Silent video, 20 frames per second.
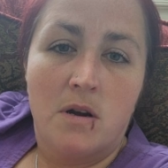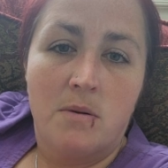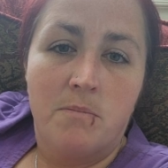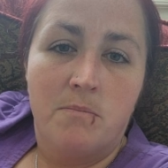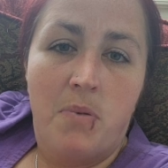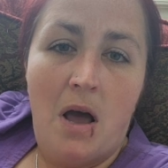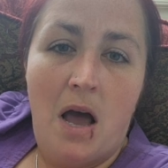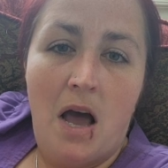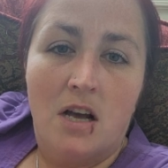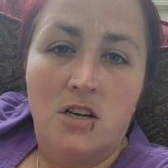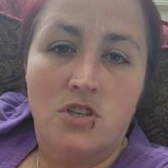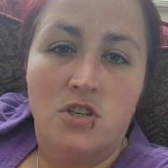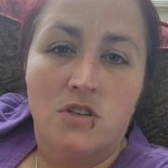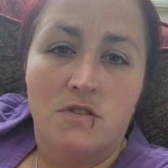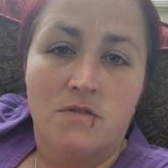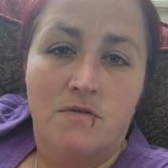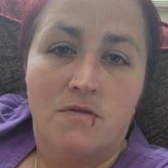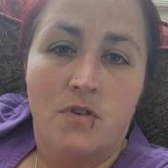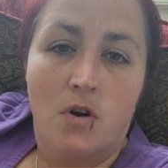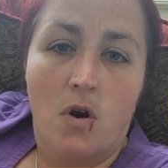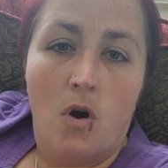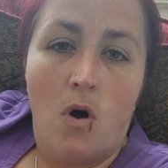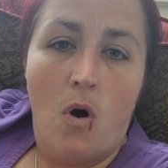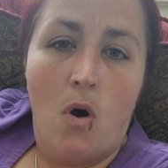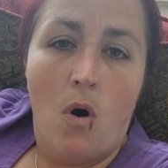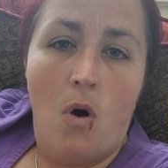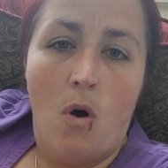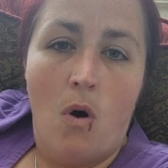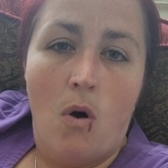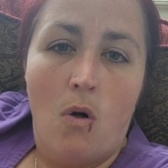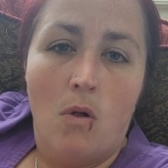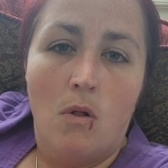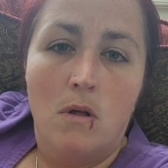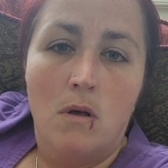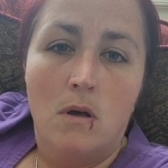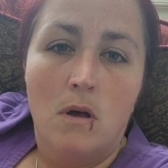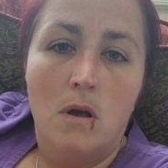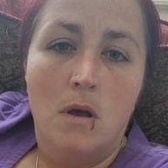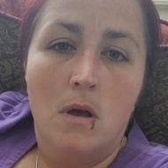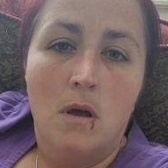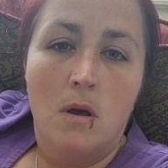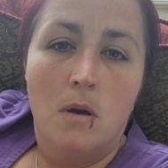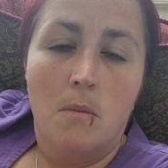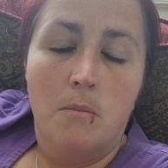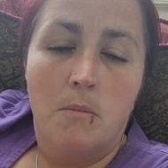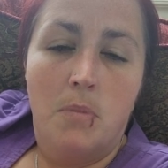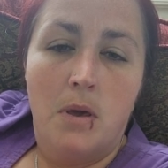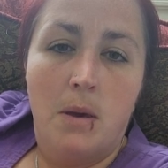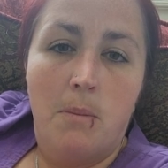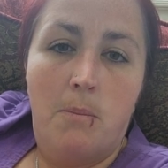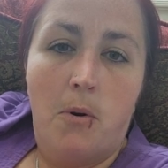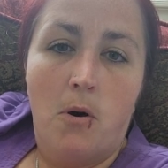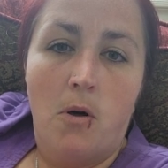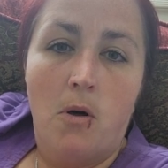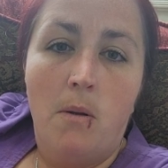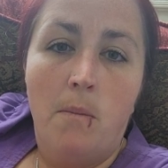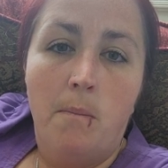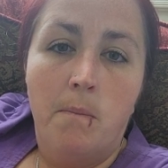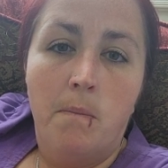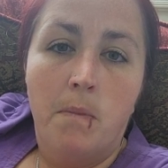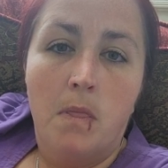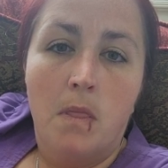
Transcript: compassion for all people.